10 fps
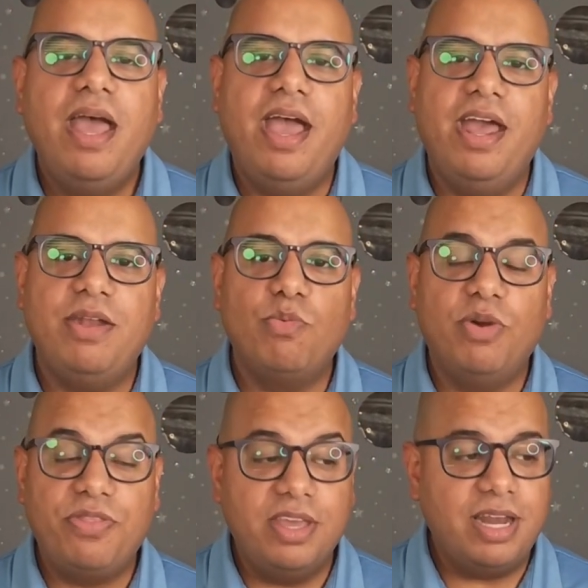And
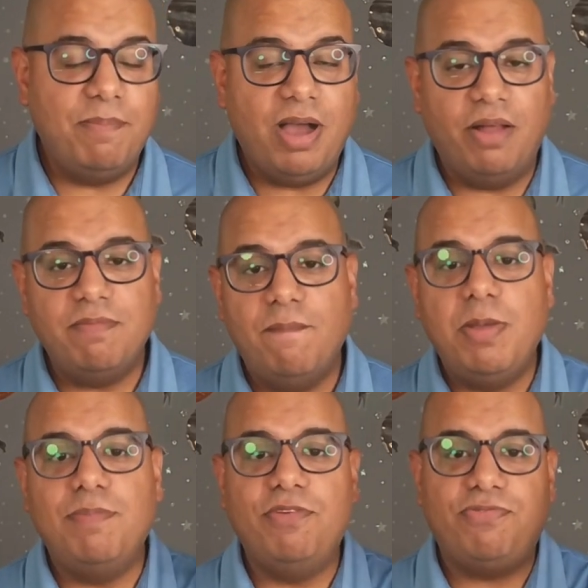we're thinking about
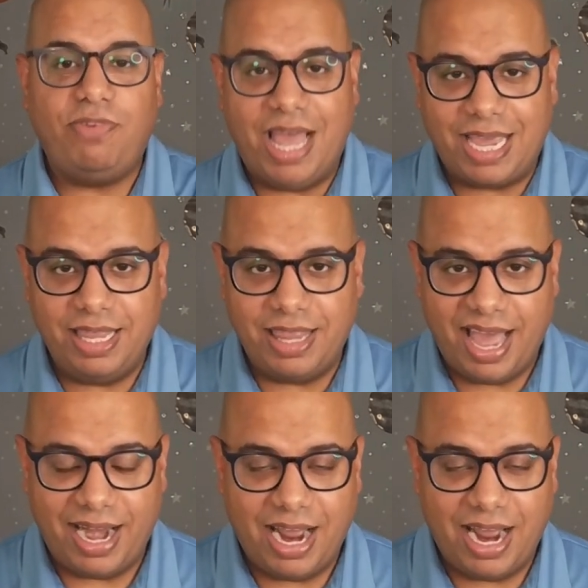maybe flagging that